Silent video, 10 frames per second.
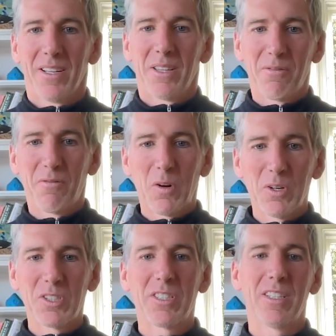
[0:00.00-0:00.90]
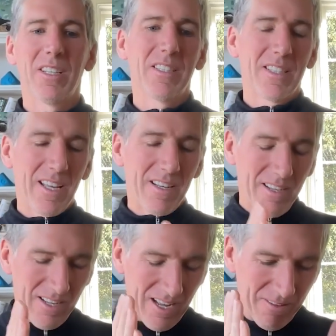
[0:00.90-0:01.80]
The first is
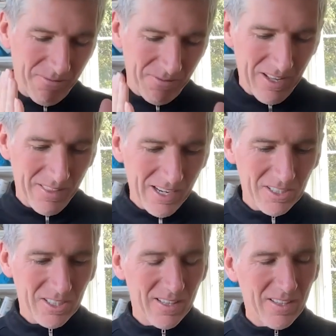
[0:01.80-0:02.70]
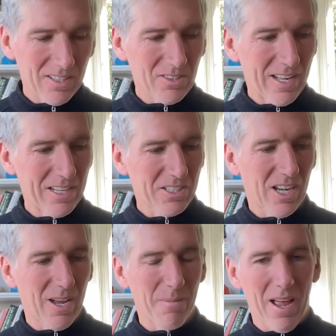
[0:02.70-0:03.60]
that I've, I think I said this last
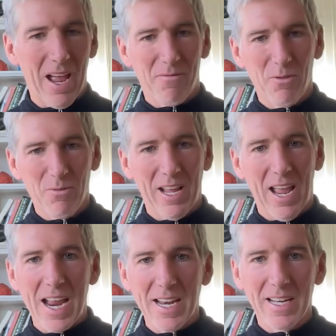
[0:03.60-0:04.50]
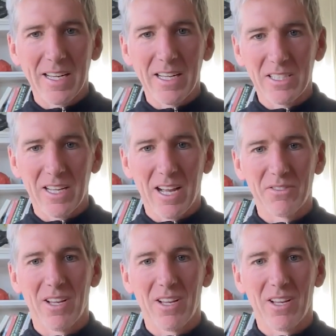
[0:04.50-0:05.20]
time everyone hated ETFs.